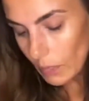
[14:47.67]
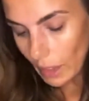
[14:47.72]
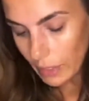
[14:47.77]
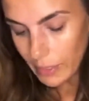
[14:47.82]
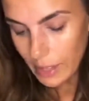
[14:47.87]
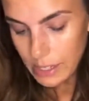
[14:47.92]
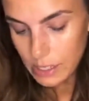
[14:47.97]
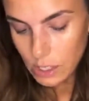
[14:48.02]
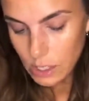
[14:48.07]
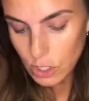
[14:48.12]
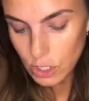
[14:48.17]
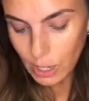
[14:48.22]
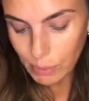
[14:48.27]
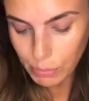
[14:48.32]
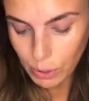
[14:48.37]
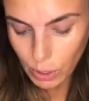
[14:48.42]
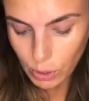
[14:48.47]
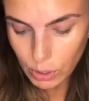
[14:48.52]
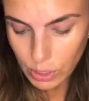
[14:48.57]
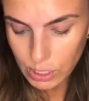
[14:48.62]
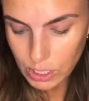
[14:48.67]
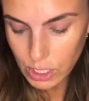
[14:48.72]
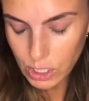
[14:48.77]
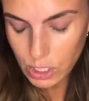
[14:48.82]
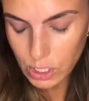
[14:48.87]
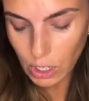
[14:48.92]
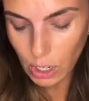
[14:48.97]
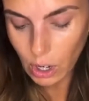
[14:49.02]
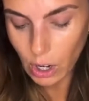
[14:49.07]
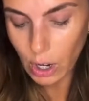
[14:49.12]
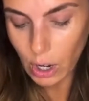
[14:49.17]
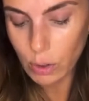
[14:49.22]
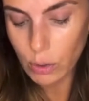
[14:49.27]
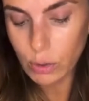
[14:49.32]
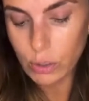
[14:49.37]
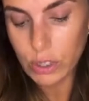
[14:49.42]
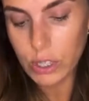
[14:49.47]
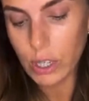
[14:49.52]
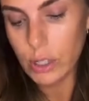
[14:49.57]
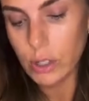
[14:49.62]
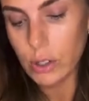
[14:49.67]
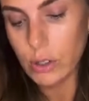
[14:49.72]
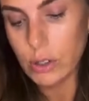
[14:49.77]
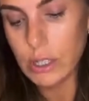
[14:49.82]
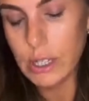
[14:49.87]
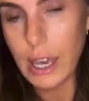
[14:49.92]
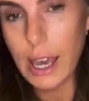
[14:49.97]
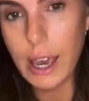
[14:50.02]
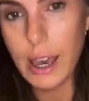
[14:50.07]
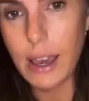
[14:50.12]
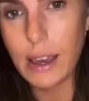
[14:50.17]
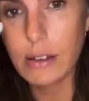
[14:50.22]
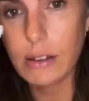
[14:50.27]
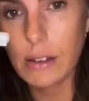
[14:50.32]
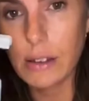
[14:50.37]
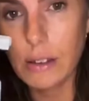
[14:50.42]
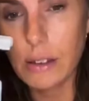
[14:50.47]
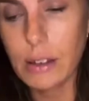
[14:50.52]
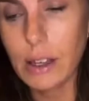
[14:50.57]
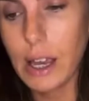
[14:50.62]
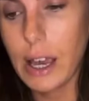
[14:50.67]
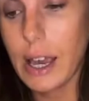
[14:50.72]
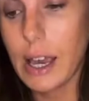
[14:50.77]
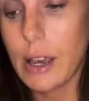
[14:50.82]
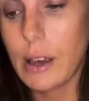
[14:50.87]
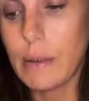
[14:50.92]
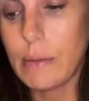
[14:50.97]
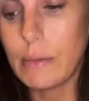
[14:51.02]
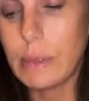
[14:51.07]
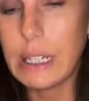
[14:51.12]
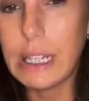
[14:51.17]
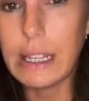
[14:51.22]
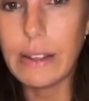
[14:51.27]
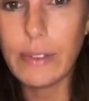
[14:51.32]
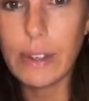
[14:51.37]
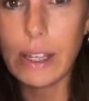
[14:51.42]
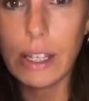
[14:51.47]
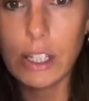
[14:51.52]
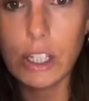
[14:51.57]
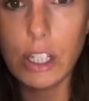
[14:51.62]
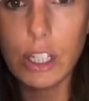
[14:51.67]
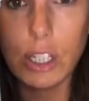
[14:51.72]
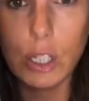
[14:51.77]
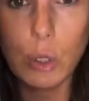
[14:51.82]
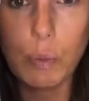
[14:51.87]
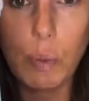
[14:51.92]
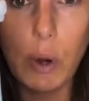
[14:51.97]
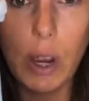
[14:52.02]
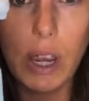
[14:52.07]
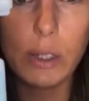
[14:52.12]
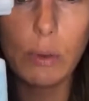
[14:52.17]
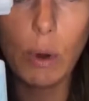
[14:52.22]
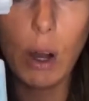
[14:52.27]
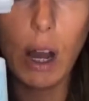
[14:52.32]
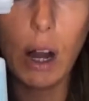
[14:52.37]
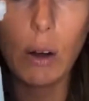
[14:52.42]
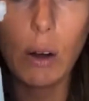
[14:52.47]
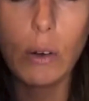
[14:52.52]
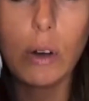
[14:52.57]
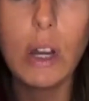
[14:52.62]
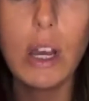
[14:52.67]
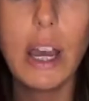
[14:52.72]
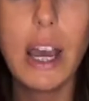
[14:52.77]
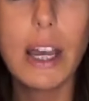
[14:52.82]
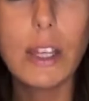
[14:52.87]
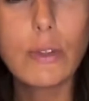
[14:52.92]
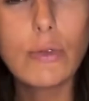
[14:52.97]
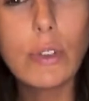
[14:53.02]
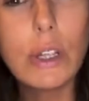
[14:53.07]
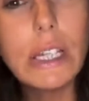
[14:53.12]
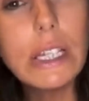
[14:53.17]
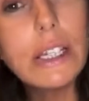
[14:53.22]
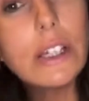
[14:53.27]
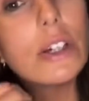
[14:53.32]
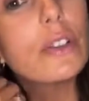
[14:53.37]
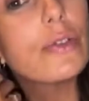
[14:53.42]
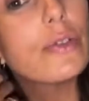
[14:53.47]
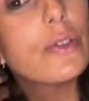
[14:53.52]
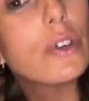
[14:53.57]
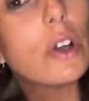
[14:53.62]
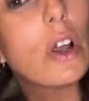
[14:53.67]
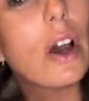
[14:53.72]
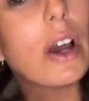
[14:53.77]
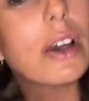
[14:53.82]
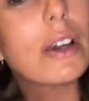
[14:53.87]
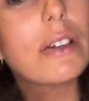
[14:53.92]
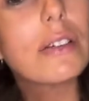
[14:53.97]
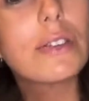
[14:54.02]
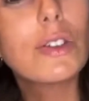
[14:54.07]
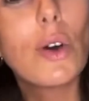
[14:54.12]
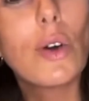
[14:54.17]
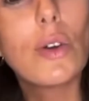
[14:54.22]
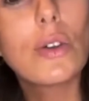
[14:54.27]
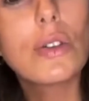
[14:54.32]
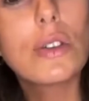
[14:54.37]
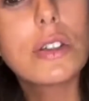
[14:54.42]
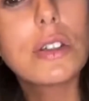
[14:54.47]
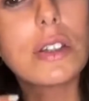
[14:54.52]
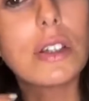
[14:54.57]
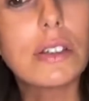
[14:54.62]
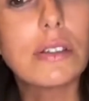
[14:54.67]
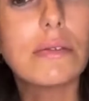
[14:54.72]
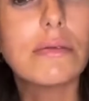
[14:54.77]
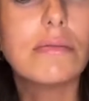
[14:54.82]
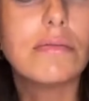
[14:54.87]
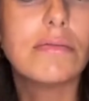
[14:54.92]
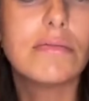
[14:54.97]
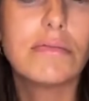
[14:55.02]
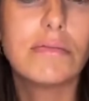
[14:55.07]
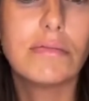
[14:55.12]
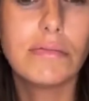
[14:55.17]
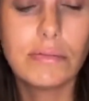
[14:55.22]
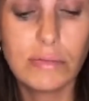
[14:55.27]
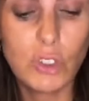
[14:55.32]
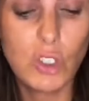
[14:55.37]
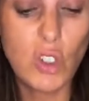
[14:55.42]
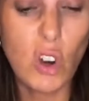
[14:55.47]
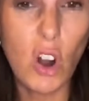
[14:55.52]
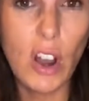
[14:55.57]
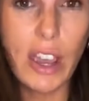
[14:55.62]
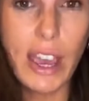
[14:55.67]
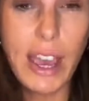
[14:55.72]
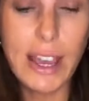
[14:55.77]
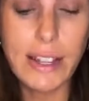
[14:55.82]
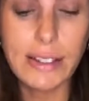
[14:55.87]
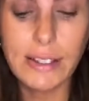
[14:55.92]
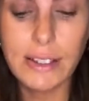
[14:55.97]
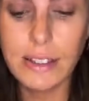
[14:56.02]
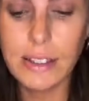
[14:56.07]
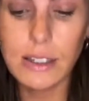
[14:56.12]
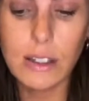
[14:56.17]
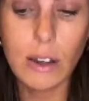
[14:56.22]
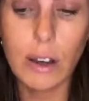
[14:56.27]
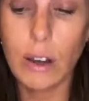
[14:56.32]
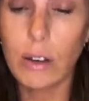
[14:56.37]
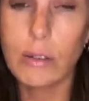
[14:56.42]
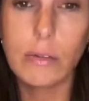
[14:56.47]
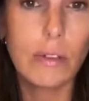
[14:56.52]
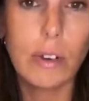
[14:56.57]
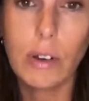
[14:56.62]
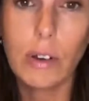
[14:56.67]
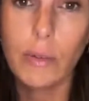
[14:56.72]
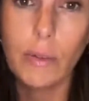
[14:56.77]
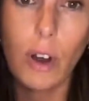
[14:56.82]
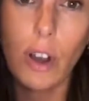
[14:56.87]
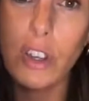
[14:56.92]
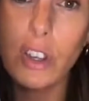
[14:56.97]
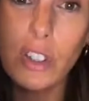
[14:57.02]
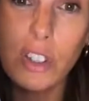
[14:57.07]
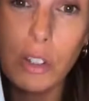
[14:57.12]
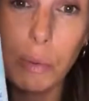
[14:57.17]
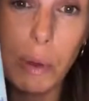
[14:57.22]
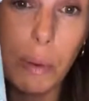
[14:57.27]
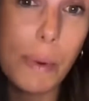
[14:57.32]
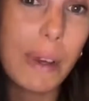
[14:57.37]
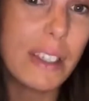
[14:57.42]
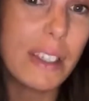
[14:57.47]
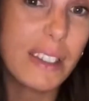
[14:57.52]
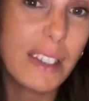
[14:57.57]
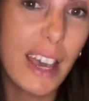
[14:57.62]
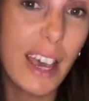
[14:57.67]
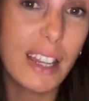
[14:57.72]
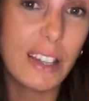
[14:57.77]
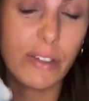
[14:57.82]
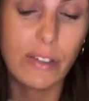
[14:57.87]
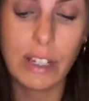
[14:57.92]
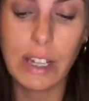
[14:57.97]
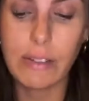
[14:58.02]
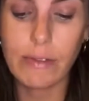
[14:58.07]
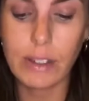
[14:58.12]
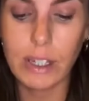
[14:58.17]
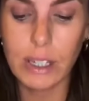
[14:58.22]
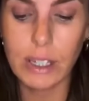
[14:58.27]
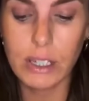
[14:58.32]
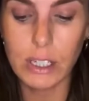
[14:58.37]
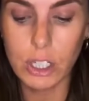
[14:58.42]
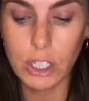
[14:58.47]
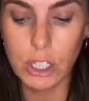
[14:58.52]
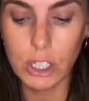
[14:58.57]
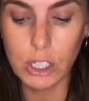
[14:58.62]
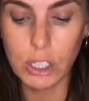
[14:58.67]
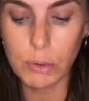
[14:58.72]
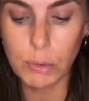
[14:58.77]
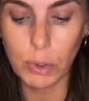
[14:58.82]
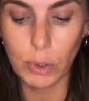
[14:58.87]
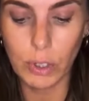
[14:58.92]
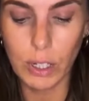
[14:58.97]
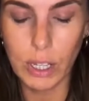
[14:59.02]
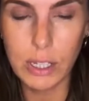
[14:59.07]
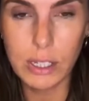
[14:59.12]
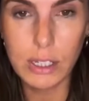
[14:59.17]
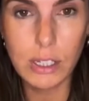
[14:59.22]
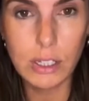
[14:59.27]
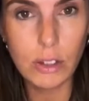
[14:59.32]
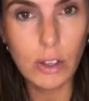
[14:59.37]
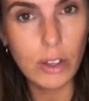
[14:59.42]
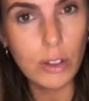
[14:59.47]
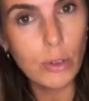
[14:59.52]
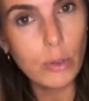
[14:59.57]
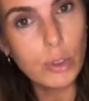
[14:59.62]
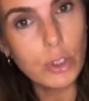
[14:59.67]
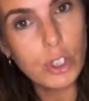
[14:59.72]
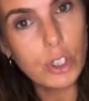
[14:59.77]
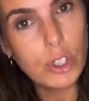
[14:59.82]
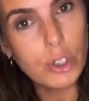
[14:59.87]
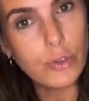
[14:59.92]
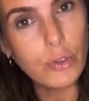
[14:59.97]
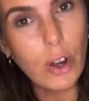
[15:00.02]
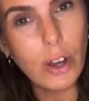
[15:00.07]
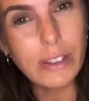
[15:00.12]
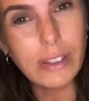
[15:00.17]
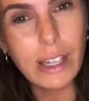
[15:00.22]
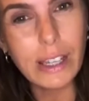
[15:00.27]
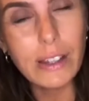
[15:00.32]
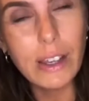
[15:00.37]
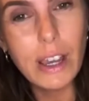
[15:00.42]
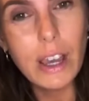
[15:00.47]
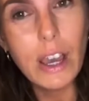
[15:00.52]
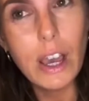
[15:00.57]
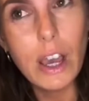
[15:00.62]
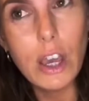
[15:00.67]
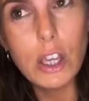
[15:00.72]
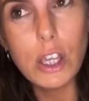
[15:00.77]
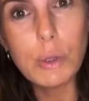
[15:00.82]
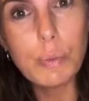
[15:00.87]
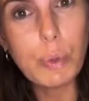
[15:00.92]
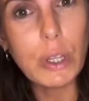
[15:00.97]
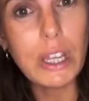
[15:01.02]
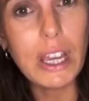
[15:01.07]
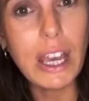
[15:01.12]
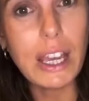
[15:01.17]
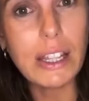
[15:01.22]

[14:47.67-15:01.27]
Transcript: that's the shampoo and conditioner. I also use their um, leave-in conditioner spray as well. It's really good for like knots and dry ends. I used to be a bit scared of leave-in conditioners to be honest because I always used to find like you'd put it